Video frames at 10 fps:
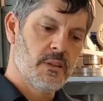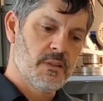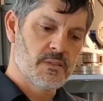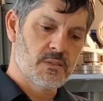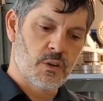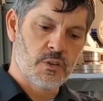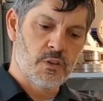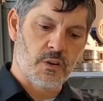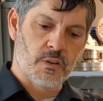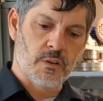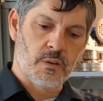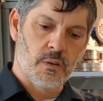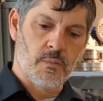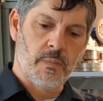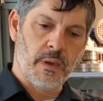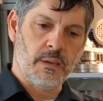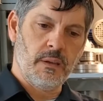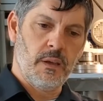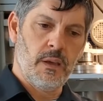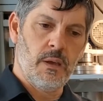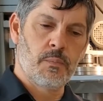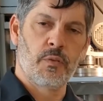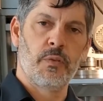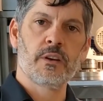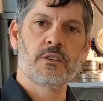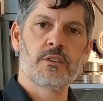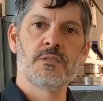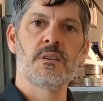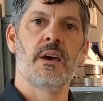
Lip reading: this is going to start making imperfections,